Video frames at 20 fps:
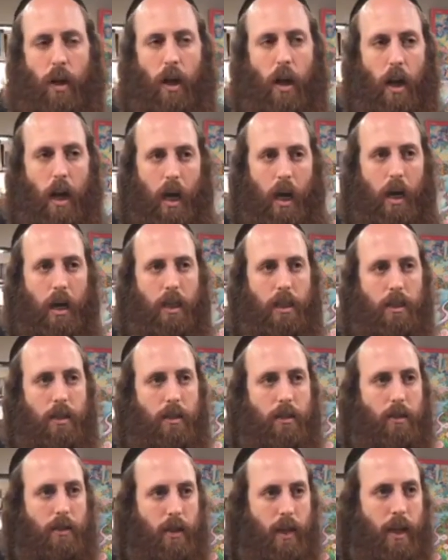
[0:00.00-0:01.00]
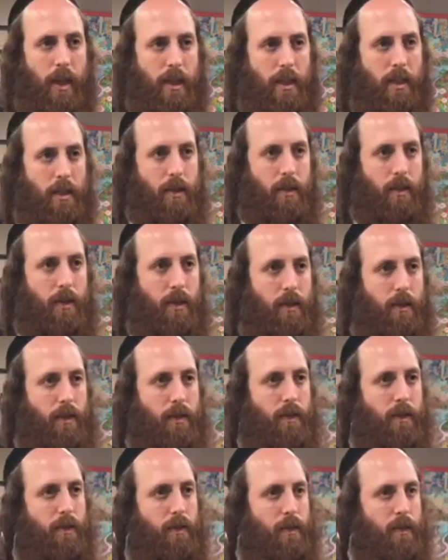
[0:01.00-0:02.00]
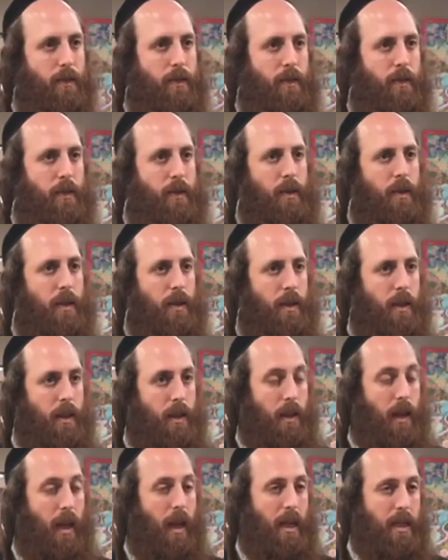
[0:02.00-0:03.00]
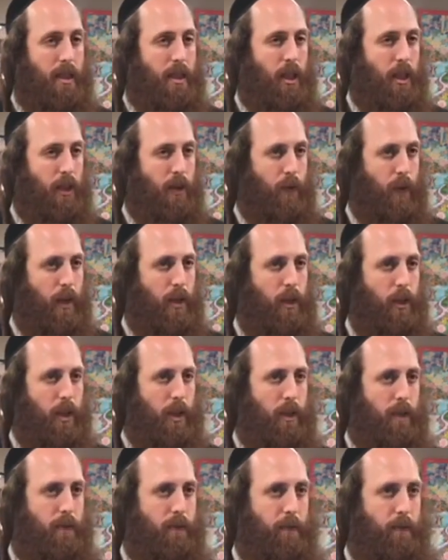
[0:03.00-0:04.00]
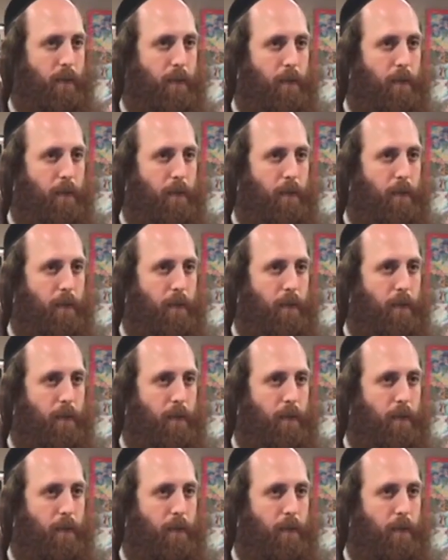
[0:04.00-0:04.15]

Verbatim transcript: hard test in the last generation.